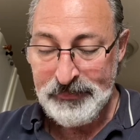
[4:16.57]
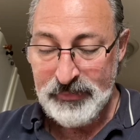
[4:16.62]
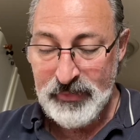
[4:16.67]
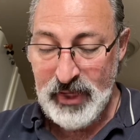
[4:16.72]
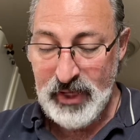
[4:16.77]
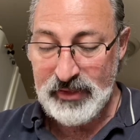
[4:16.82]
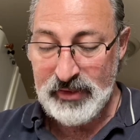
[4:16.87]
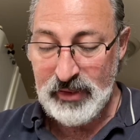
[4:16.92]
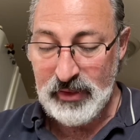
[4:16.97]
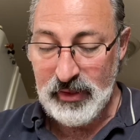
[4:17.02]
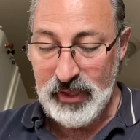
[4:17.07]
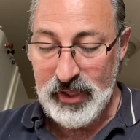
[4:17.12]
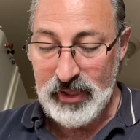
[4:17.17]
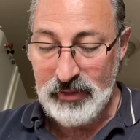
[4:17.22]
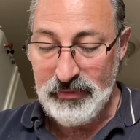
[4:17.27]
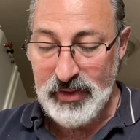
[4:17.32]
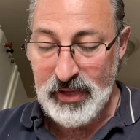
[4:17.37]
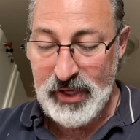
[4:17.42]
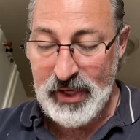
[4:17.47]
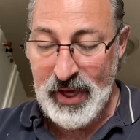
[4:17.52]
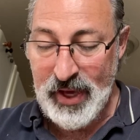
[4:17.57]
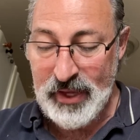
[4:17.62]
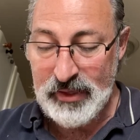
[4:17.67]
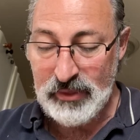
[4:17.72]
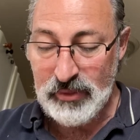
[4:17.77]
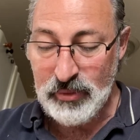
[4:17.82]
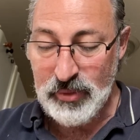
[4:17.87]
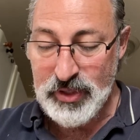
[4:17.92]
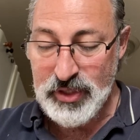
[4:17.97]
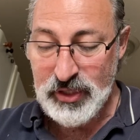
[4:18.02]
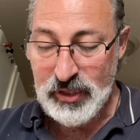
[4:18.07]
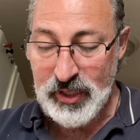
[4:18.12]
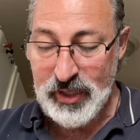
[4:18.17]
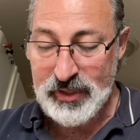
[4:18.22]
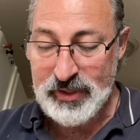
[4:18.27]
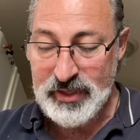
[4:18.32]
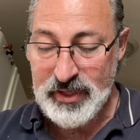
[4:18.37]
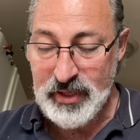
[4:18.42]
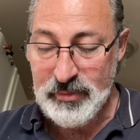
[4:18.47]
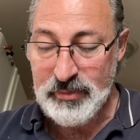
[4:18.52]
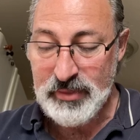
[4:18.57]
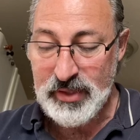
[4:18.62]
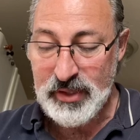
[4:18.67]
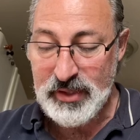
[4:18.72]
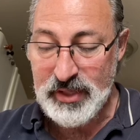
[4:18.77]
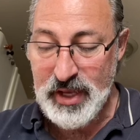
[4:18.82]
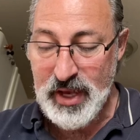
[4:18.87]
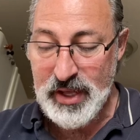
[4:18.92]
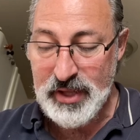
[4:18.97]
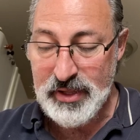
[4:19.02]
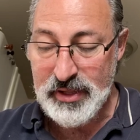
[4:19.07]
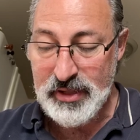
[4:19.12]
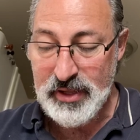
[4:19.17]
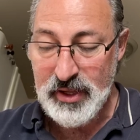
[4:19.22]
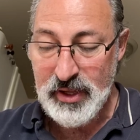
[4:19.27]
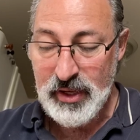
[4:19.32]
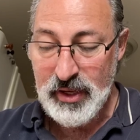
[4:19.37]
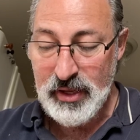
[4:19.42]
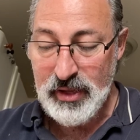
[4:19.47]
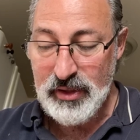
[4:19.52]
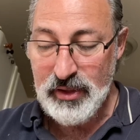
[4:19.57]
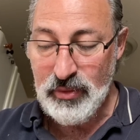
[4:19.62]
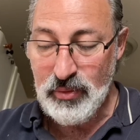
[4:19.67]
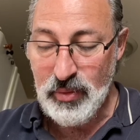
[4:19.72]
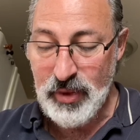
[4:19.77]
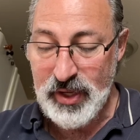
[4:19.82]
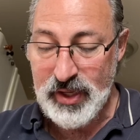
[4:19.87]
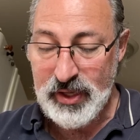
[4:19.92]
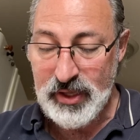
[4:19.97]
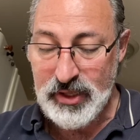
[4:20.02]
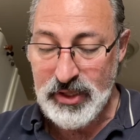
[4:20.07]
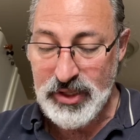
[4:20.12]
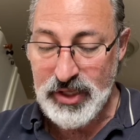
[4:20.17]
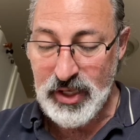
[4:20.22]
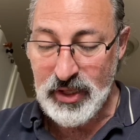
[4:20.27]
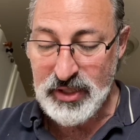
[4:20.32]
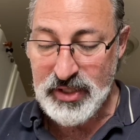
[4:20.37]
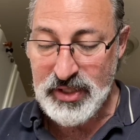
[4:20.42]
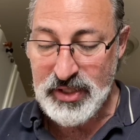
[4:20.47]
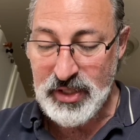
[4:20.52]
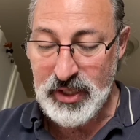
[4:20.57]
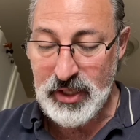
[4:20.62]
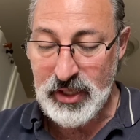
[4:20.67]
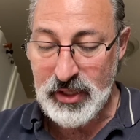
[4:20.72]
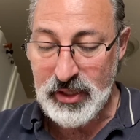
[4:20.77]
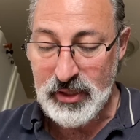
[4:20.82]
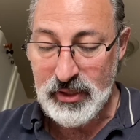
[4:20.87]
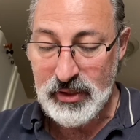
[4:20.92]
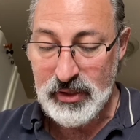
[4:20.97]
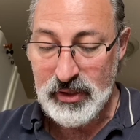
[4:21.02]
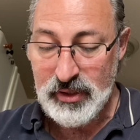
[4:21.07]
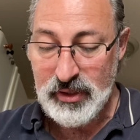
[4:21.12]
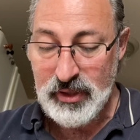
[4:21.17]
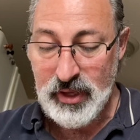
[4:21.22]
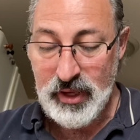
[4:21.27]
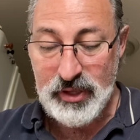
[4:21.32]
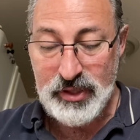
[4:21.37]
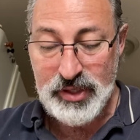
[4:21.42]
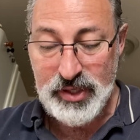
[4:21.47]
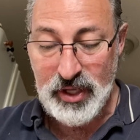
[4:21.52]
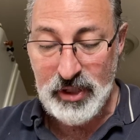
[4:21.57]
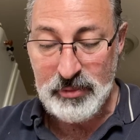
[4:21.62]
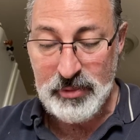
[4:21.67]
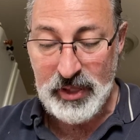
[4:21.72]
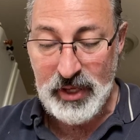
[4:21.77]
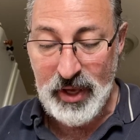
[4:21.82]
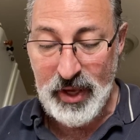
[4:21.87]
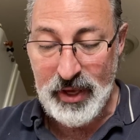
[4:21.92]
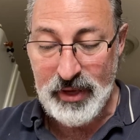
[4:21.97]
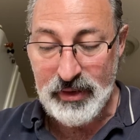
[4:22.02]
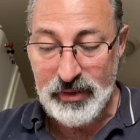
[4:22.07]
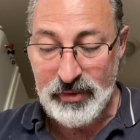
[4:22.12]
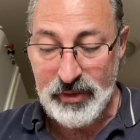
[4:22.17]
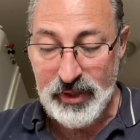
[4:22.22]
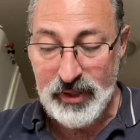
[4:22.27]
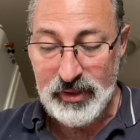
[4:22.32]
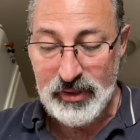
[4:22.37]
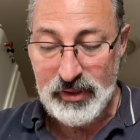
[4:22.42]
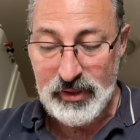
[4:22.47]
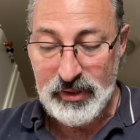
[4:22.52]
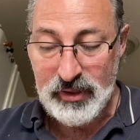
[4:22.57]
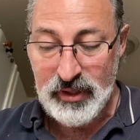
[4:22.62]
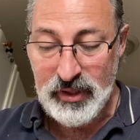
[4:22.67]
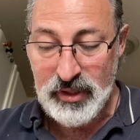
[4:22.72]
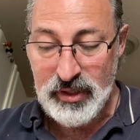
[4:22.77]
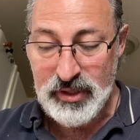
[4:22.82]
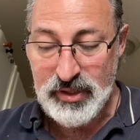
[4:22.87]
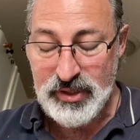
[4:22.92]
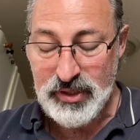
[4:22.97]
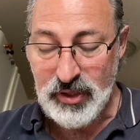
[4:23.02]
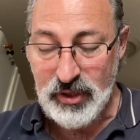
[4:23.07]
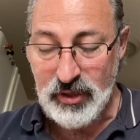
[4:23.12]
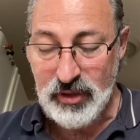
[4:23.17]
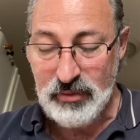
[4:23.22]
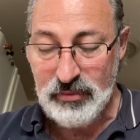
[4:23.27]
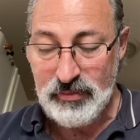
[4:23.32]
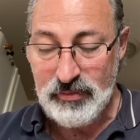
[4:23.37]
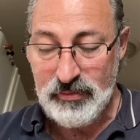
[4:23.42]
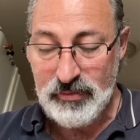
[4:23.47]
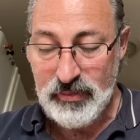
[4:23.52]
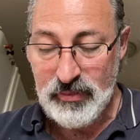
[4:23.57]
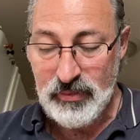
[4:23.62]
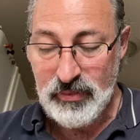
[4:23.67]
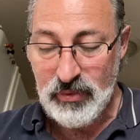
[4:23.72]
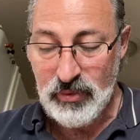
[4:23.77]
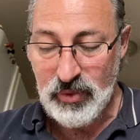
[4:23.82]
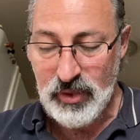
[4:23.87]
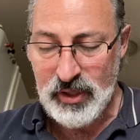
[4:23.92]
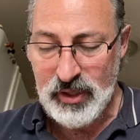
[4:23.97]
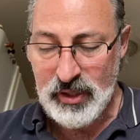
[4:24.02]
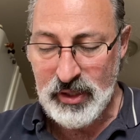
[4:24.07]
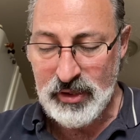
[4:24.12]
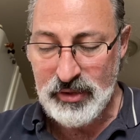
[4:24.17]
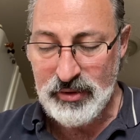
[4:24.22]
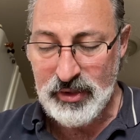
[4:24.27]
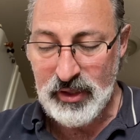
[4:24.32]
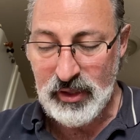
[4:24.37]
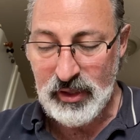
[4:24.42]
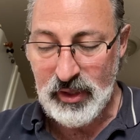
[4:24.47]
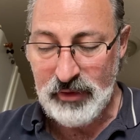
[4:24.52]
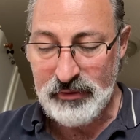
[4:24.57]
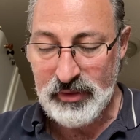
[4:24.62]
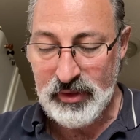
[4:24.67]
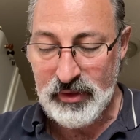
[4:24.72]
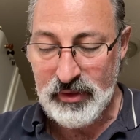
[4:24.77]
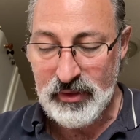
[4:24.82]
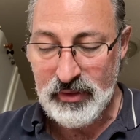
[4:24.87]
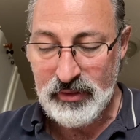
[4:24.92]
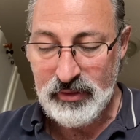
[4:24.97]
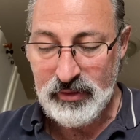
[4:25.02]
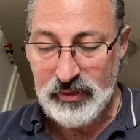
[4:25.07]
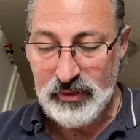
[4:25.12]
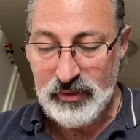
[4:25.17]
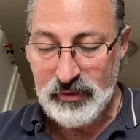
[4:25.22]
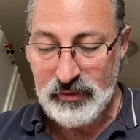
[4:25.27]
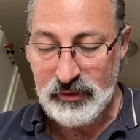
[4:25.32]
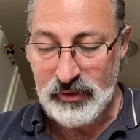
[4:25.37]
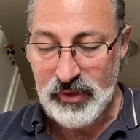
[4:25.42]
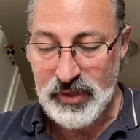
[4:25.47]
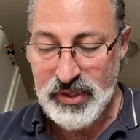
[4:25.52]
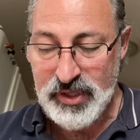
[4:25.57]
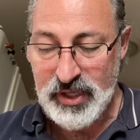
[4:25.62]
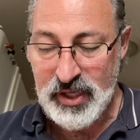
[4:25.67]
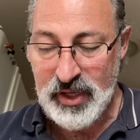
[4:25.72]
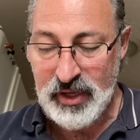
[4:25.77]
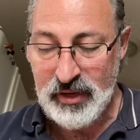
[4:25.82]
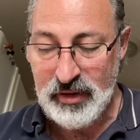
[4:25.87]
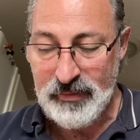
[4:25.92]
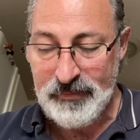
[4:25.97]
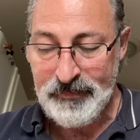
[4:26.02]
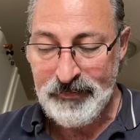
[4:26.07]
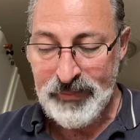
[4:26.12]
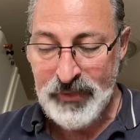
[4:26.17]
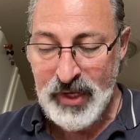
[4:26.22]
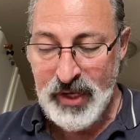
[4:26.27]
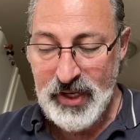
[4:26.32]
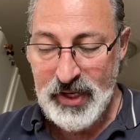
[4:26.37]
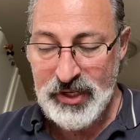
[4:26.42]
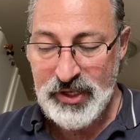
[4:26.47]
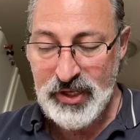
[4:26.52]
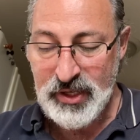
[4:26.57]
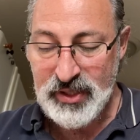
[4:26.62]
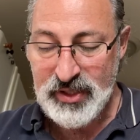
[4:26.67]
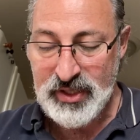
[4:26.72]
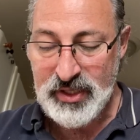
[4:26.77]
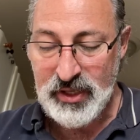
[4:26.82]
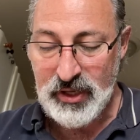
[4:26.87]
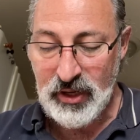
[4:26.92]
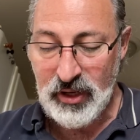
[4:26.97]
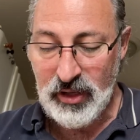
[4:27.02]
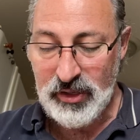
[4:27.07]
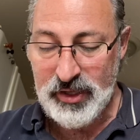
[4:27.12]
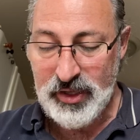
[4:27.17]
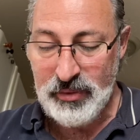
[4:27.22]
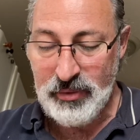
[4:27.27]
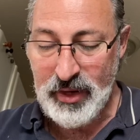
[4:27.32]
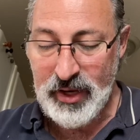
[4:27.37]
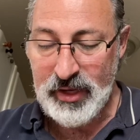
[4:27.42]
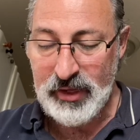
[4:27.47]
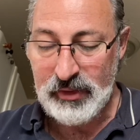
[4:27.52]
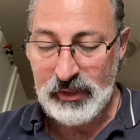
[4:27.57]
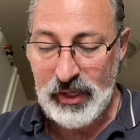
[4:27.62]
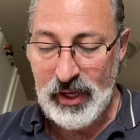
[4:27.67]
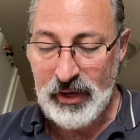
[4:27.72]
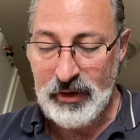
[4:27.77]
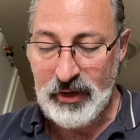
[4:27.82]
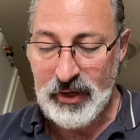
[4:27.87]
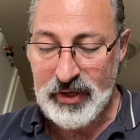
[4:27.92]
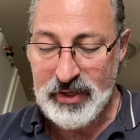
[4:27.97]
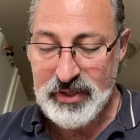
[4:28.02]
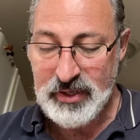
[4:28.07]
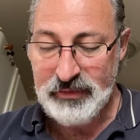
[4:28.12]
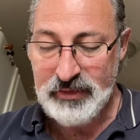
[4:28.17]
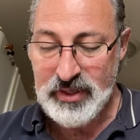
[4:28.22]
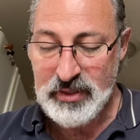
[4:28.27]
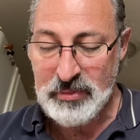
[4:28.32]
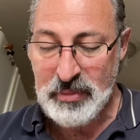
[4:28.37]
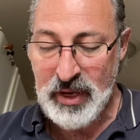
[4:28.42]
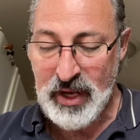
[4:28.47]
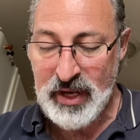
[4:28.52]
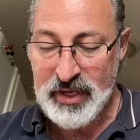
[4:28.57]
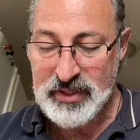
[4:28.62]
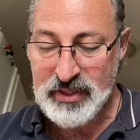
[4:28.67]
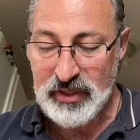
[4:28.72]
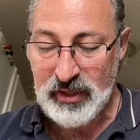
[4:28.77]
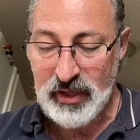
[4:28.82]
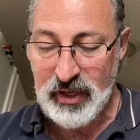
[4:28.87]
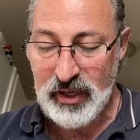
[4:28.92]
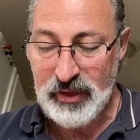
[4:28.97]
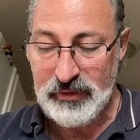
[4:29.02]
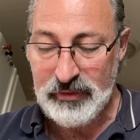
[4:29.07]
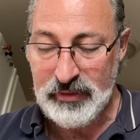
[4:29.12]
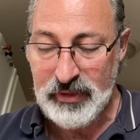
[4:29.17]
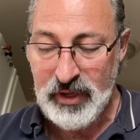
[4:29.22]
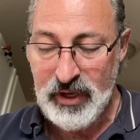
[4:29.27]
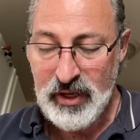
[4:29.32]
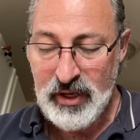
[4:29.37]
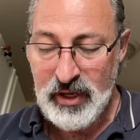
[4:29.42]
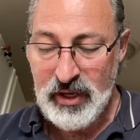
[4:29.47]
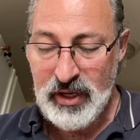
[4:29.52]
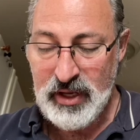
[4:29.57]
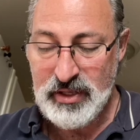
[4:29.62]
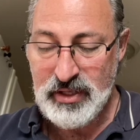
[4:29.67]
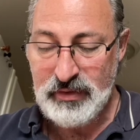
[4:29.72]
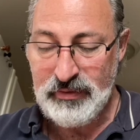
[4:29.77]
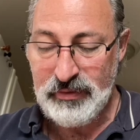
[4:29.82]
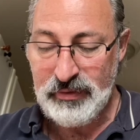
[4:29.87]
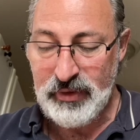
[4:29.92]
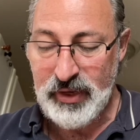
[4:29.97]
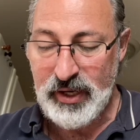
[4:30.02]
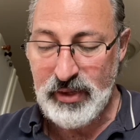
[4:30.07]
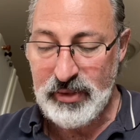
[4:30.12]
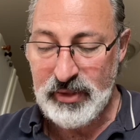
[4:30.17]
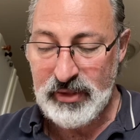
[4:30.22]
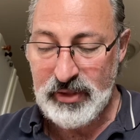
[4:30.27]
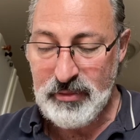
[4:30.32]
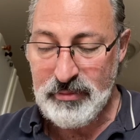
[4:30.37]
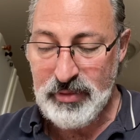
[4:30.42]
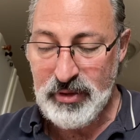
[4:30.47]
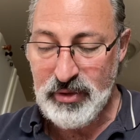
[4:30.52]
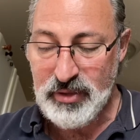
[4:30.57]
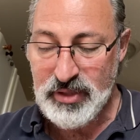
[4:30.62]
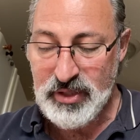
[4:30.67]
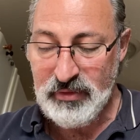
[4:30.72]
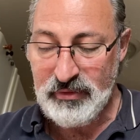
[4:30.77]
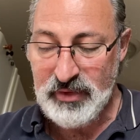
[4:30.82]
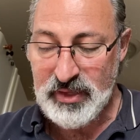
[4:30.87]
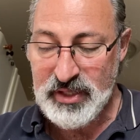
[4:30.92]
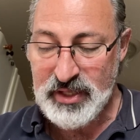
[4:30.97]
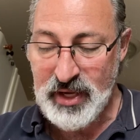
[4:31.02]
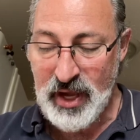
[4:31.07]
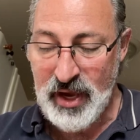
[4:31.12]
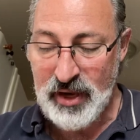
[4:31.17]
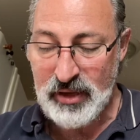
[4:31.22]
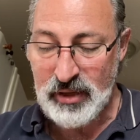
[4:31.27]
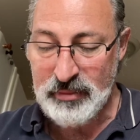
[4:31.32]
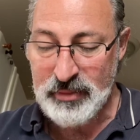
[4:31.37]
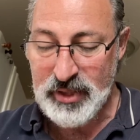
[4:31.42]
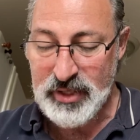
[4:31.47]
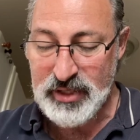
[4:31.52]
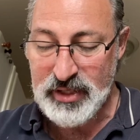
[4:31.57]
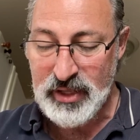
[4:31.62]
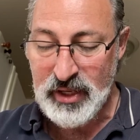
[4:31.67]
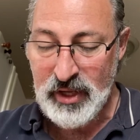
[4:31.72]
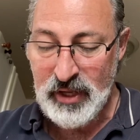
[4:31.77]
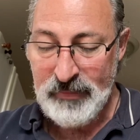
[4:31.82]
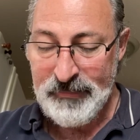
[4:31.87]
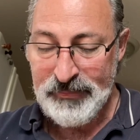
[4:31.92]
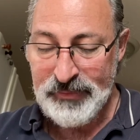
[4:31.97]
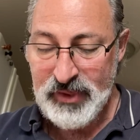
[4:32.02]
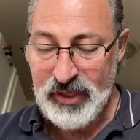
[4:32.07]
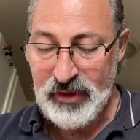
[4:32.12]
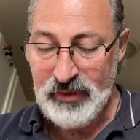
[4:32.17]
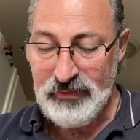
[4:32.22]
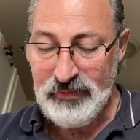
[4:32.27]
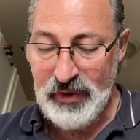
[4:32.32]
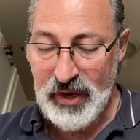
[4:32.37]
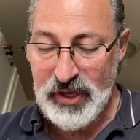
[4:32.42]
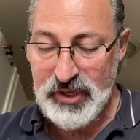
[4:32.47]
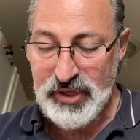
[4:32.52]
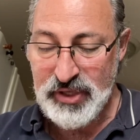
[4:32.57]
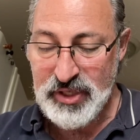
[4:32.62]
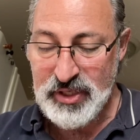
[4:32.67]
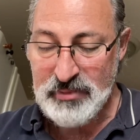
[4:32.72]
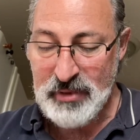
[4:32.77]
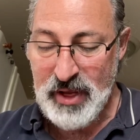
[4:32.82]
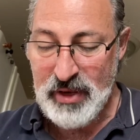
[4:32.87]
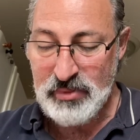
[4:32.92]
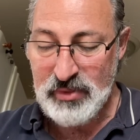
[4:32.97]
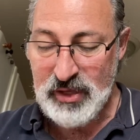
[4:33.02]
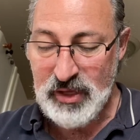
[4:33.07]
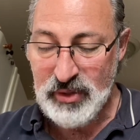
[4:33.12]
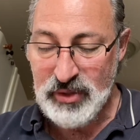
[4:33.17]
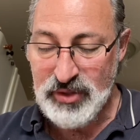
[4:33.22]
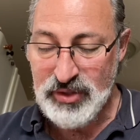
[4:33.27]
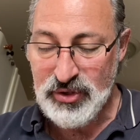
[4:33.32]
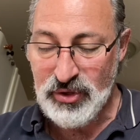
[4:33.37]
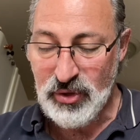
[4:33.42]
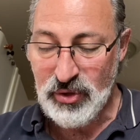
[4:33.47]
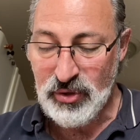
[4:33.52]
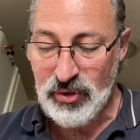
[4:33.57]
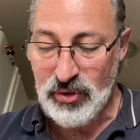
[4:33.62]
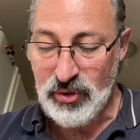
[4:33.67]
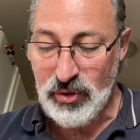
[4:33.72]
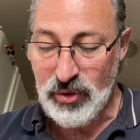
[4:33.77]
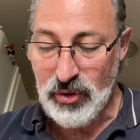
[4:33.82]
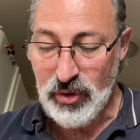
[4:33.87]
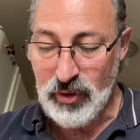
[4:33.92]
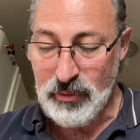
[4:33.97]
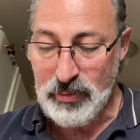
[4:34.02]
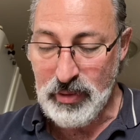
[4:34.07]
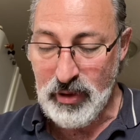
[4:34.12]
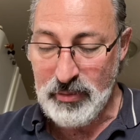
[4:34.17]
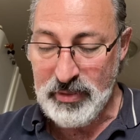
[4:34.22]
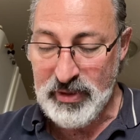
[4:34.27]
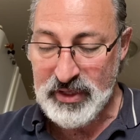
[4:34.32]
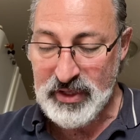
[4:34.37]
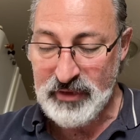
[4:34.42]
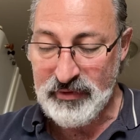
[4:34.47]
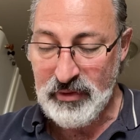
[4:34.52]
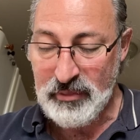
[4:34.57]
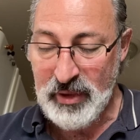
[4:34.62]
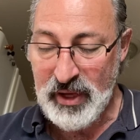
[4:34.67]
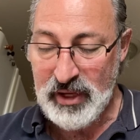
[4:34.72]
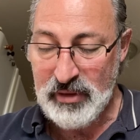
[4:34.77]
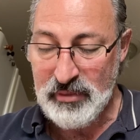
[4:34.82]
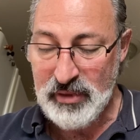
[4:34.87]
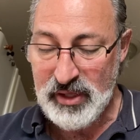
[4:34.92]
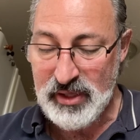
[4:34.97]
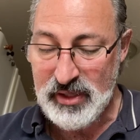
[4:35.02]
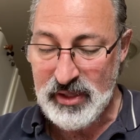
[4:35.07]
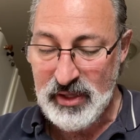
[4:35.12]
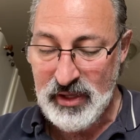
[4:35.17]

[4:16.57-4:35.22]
At the light of the candle which lights him to death, the wicked shall see and shall be angry. Psalm 111, verse 10. He shall see all the irregularities of his past life, his frequent abuse of the sacraments, confessions made without sorrow or purpose of amendment,